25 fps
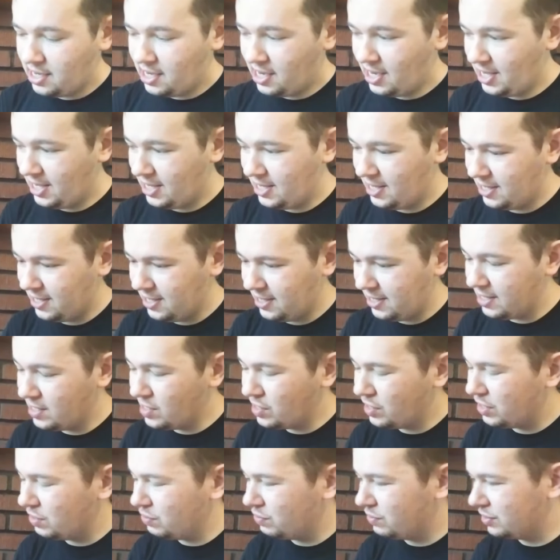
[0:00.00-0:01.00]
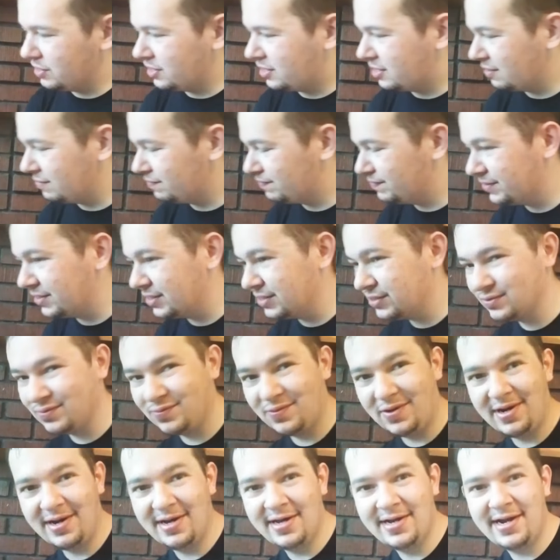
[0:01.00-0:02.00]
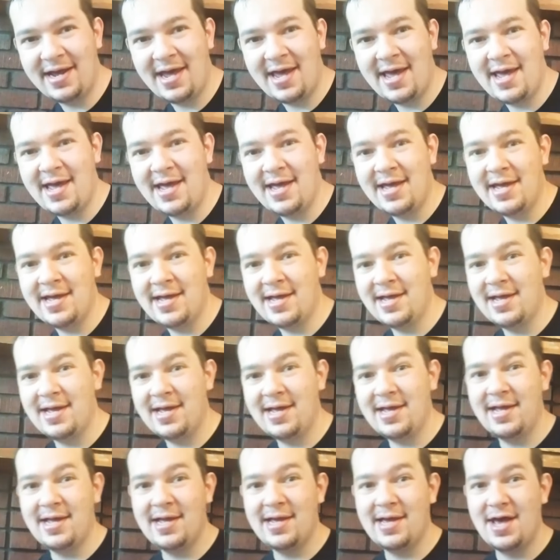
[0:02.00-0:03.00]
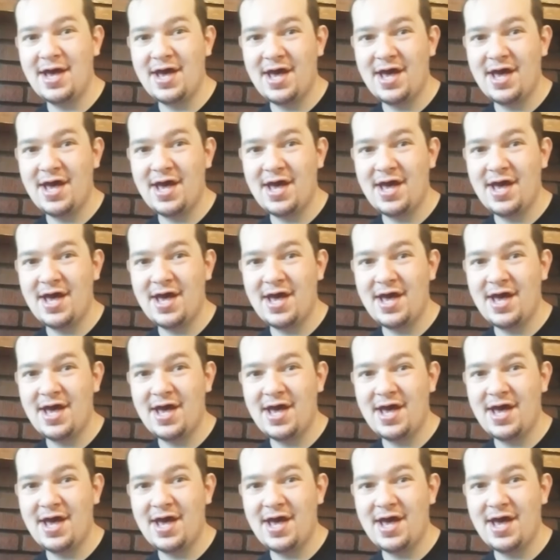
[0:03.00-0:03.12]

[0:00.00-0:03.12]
I give this one a